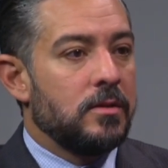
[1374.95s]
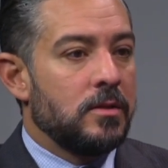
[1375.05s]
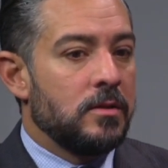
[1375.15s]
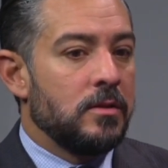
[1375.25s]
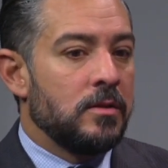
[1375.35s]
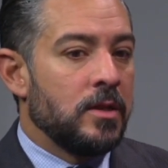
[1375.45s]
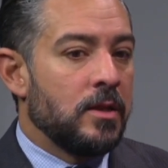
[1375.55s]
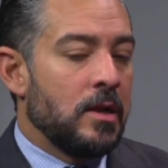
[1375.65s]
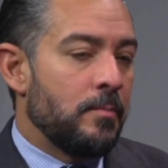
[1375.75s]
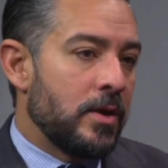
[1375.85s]
That, that
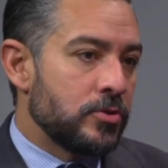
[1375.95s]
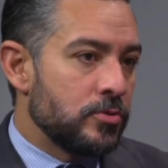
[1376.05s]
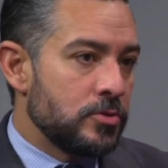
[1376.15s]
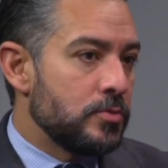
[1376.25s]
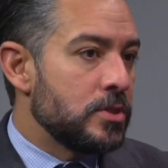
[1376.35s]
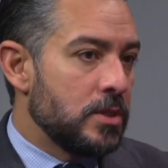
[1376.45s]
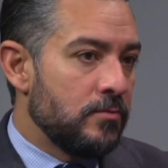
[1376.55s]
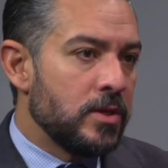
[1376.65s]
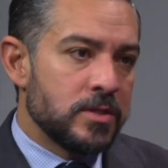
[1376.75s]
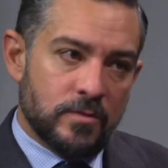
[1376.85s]
El Paso is
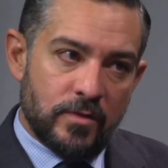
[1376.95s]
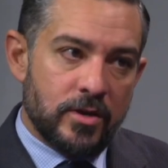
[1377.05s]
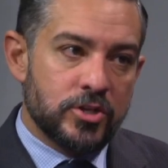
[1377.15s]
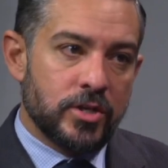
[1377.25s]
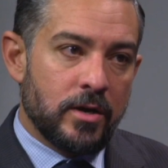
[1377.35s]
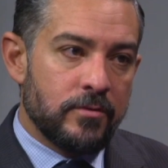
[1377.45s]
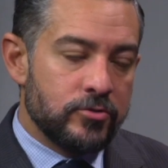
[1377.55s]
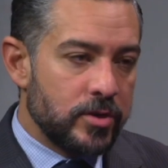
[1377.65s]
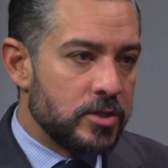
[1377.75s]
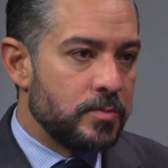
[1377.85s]
receiving its fair share of
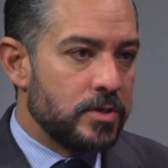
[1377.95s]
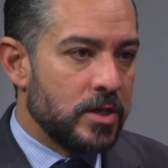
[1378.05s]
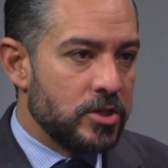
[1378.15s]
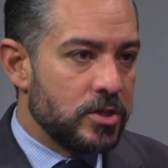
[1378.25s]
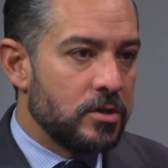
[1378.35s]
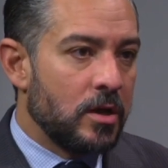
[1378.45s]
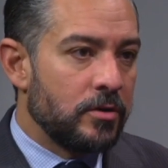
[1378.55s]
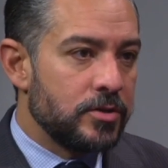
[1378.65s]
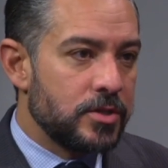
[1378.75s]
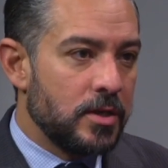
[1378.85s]
transportation
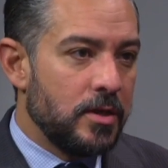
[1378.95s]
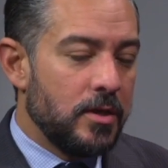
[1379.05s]
dollars.